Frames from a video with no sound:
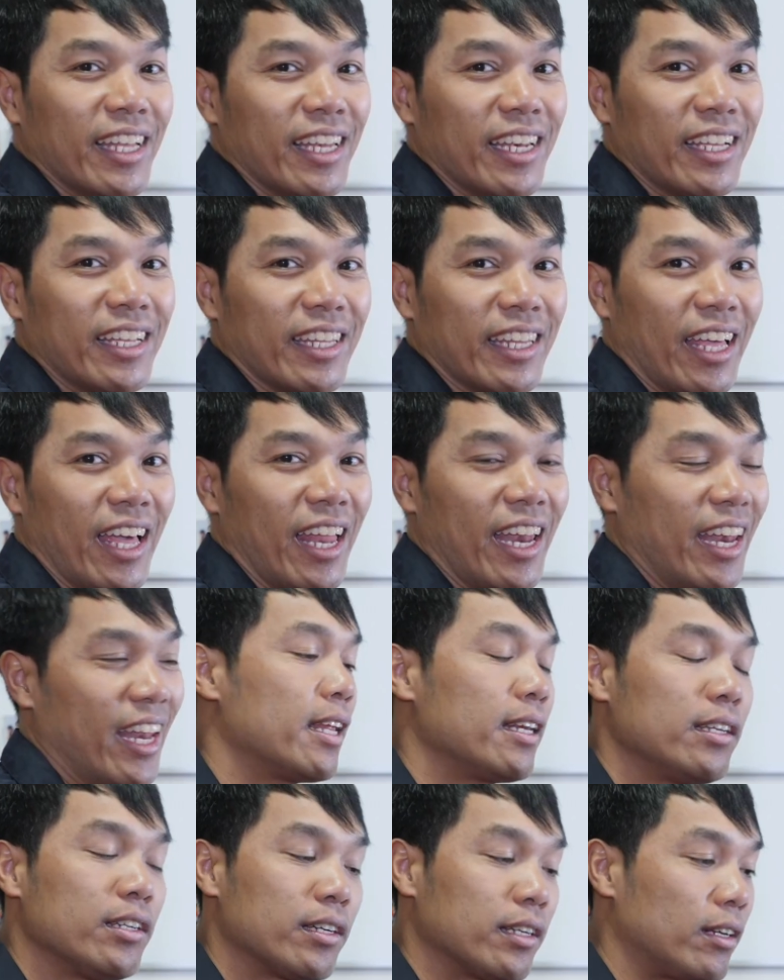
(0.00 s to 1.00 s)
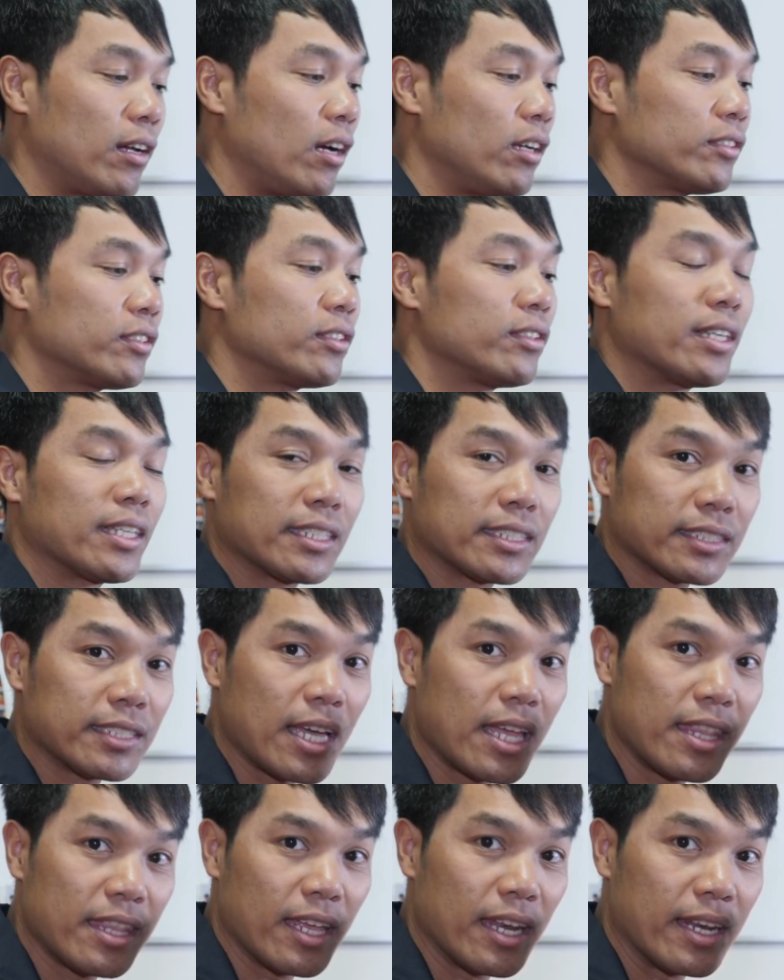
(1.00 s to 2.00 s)
Look at that. And you can also
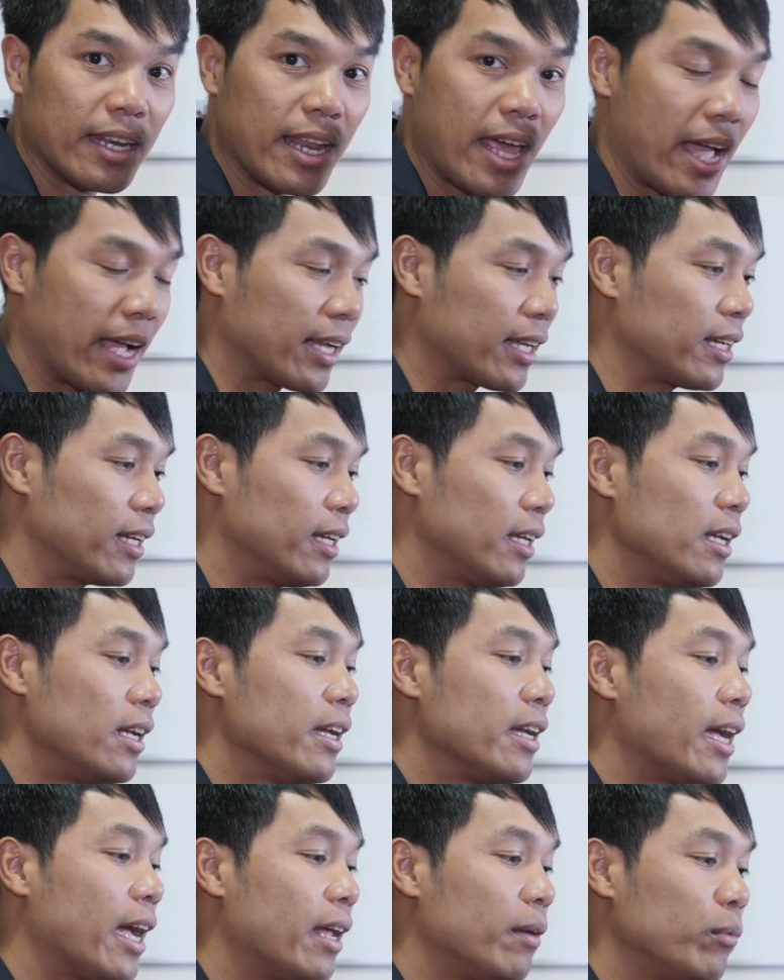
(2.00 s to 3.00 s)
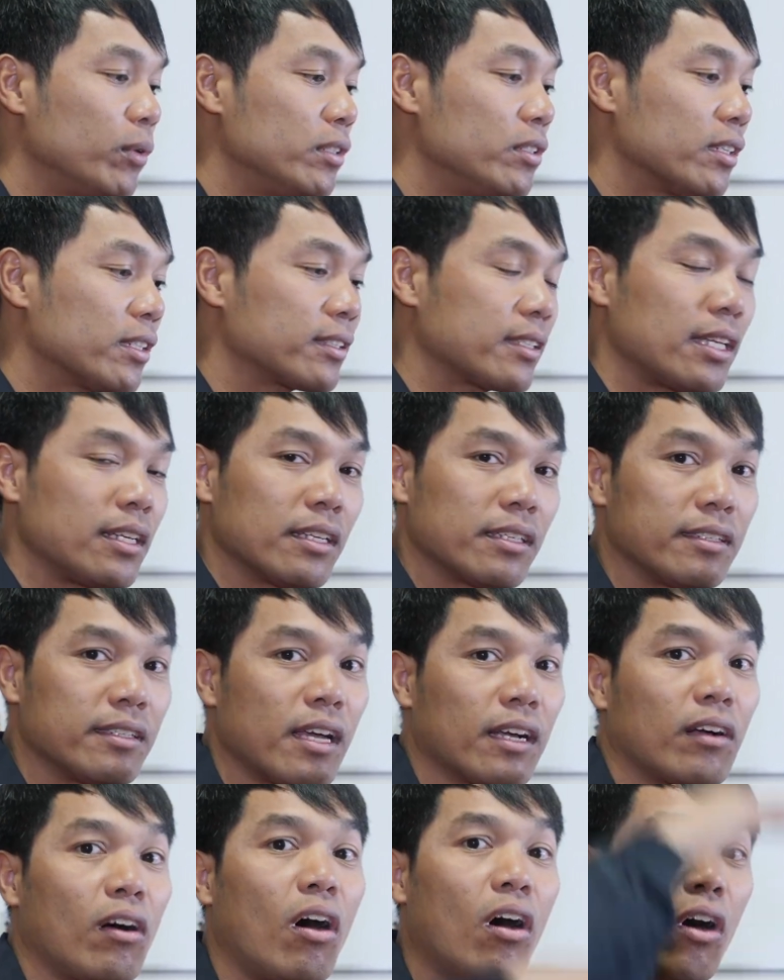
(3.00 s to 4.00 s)
extend the neck. And when you extend this
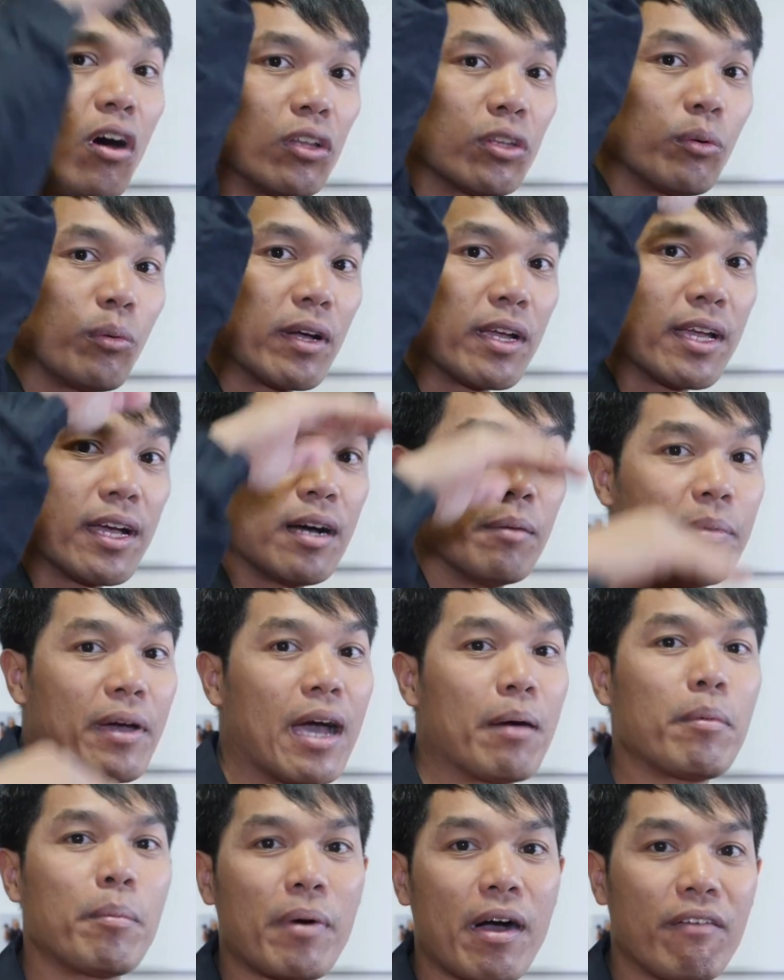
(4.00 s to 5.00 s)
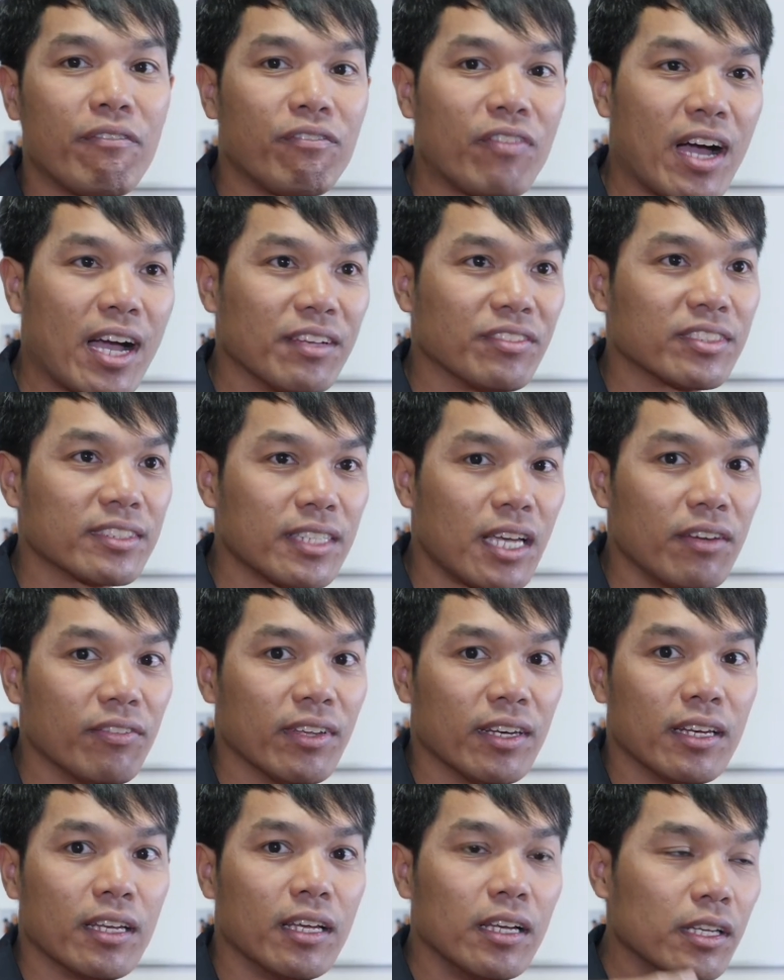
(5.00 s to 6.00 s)
neck all the way up, I'm about
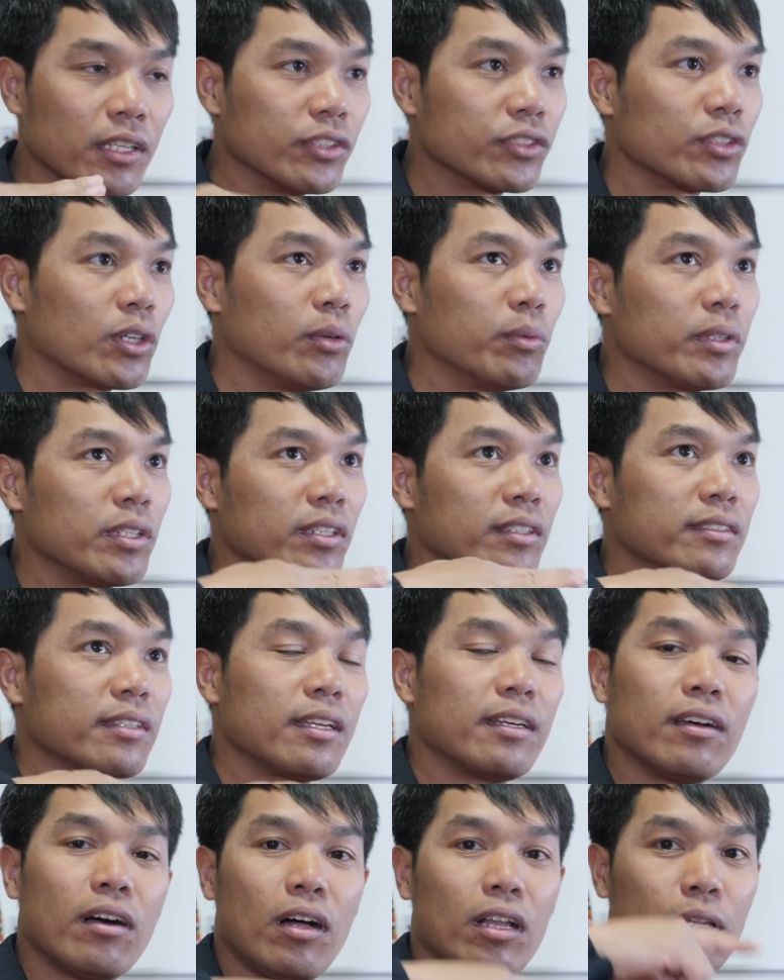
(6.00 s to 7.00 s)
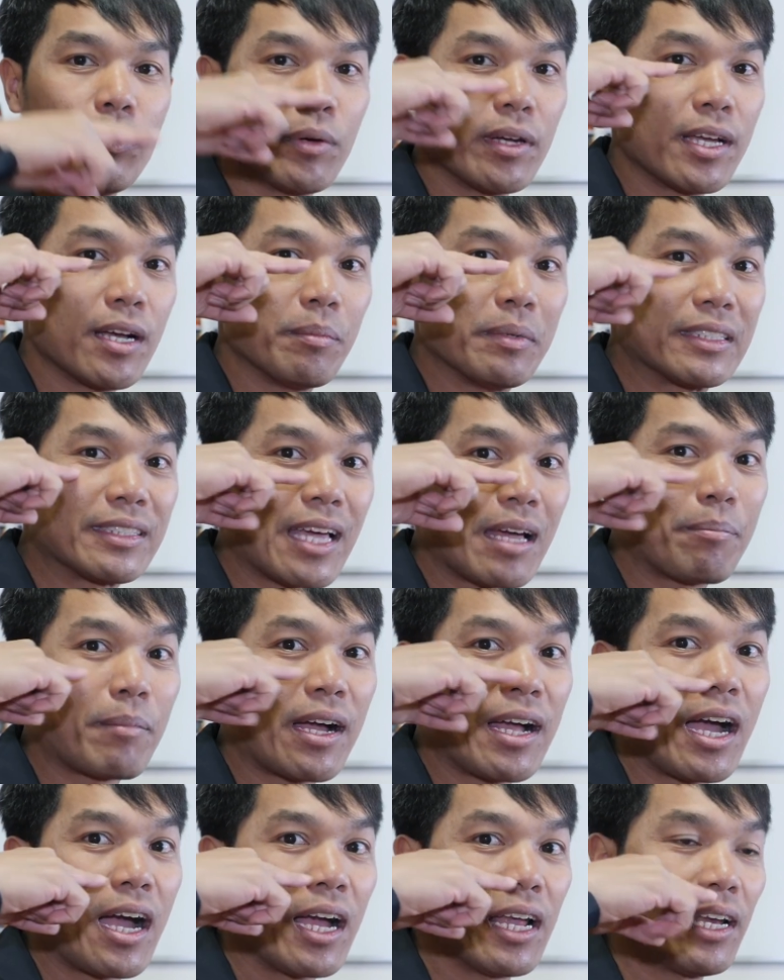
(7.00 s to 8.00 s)
5'7". So when you extend it all the way up, it's at
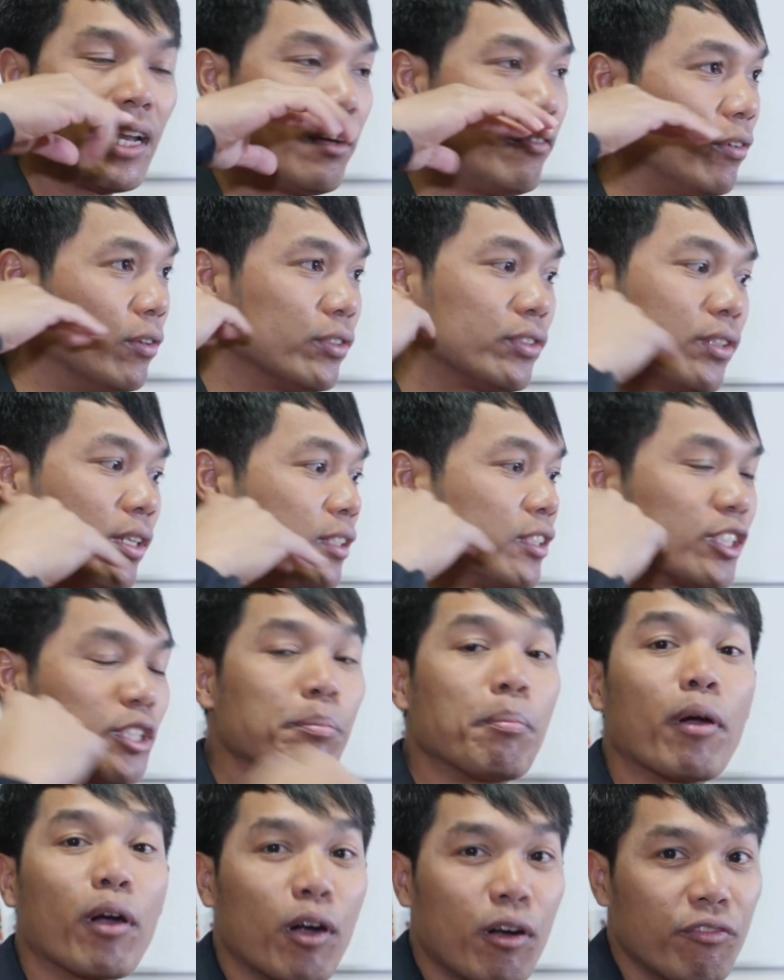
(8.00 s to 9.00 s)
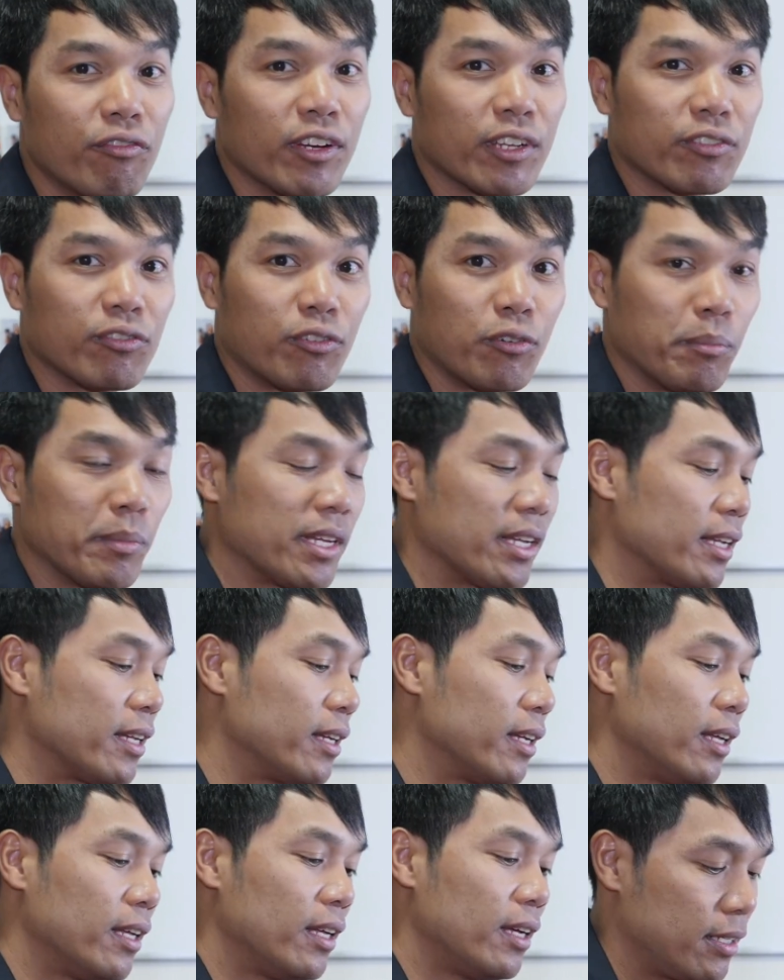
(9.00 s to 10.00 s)
my eye level. So it's just perfect for
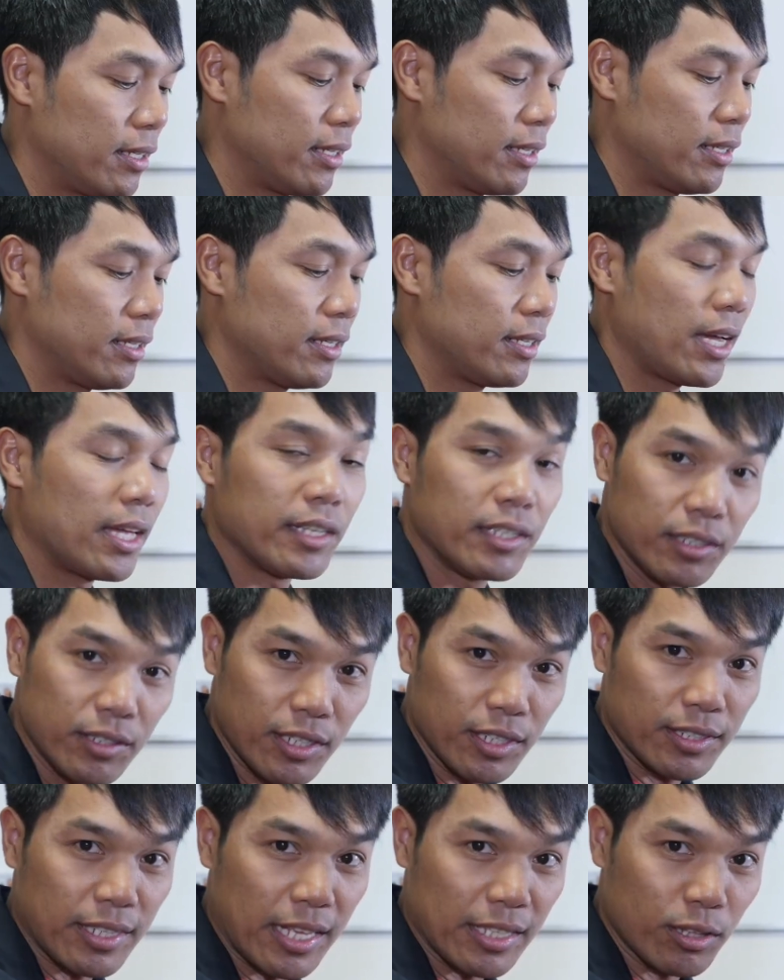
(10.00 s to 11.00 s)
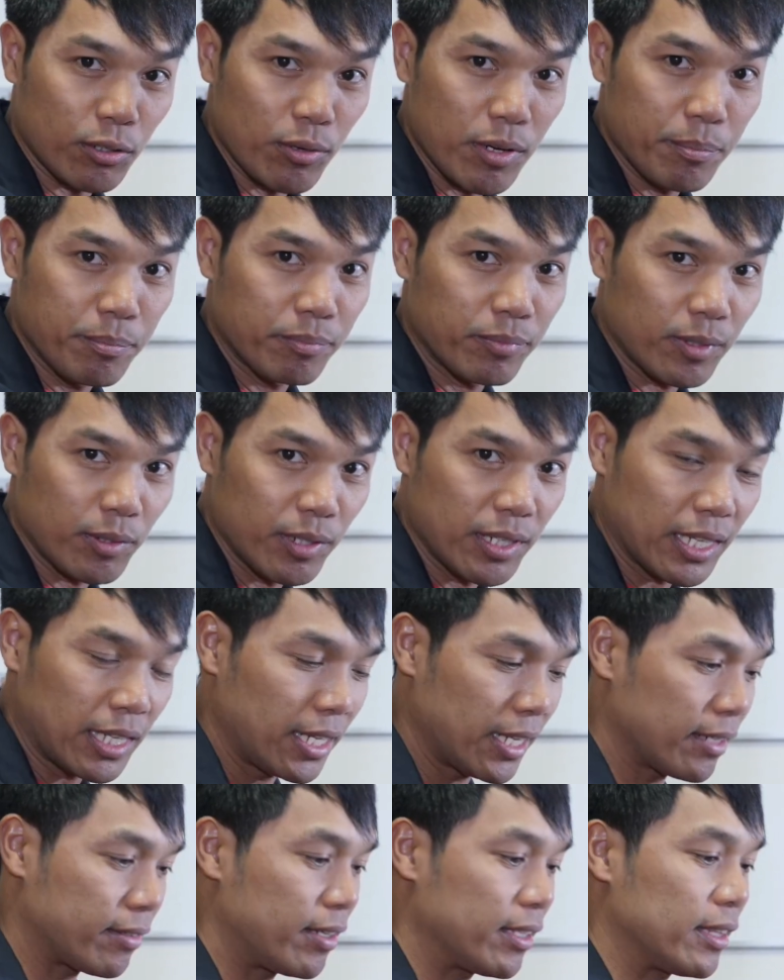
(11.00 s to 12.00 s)
me. And you hear that three click